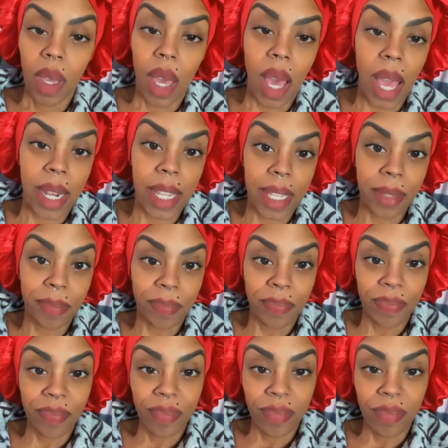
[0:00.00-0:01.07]
honey,
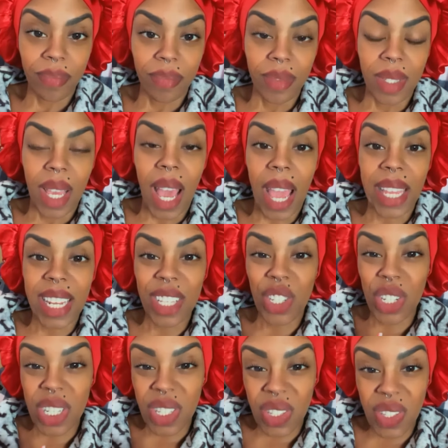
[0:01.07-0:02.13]
I need you
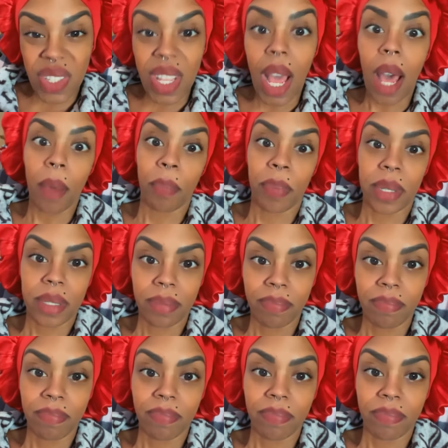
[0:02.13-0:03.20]
to stop.
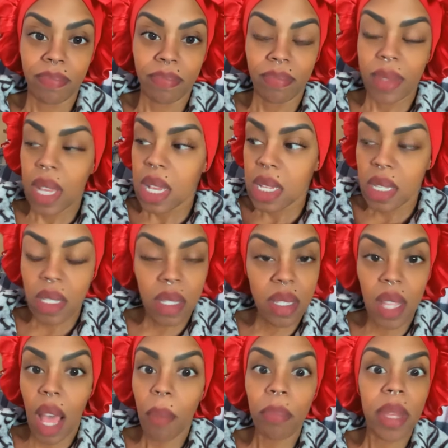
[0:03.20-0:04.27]

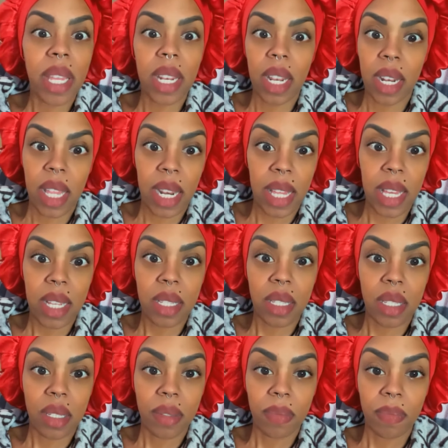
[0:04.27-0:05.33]
Stop being an idiot.
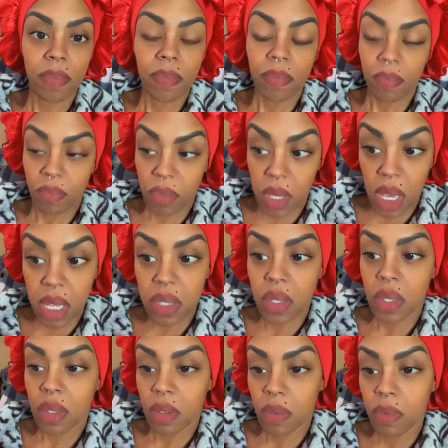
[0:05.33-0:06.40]
Yes.